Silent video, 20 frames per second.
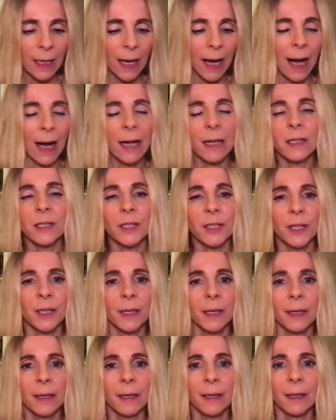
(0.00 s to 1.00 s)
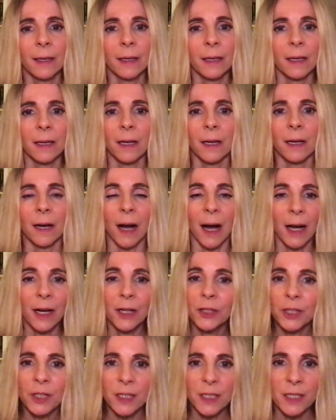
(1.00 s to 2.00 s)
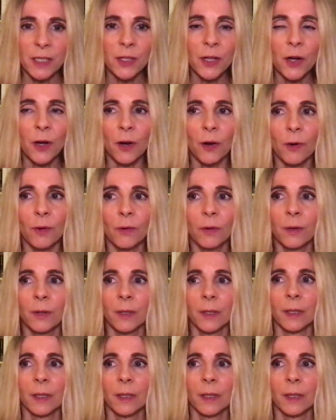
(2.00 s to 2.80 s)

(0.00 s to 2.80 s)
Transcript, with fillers: And I just know,